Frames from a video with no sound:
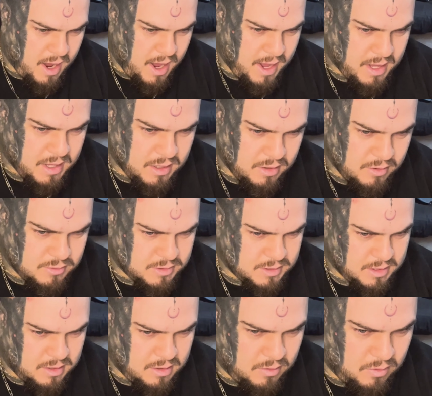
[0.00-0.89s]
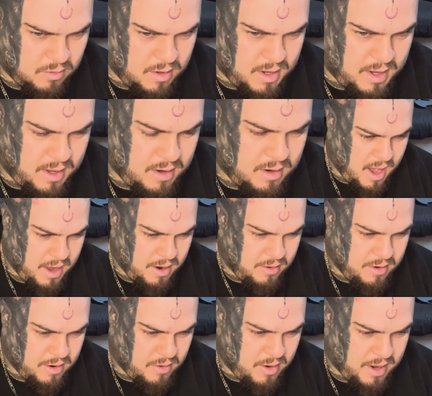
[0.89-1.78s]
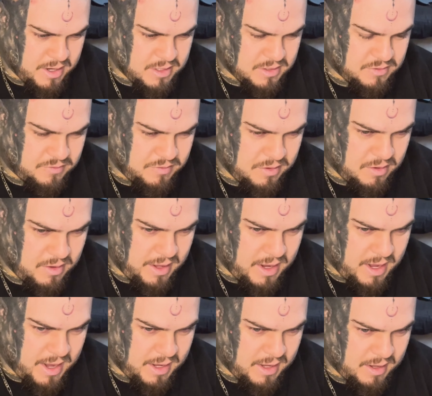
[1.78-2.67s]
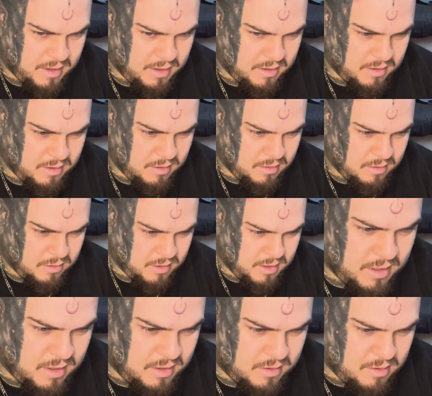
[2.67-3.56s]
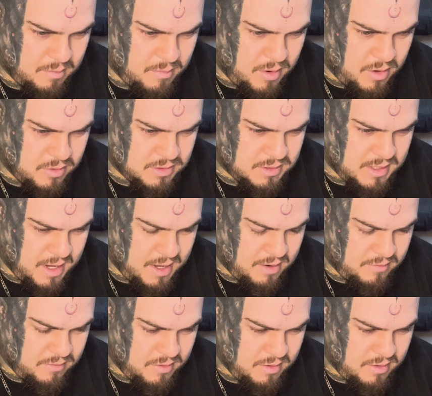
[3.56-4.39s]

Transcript: I use it a lot. I don't know. I just feel like I get the most out of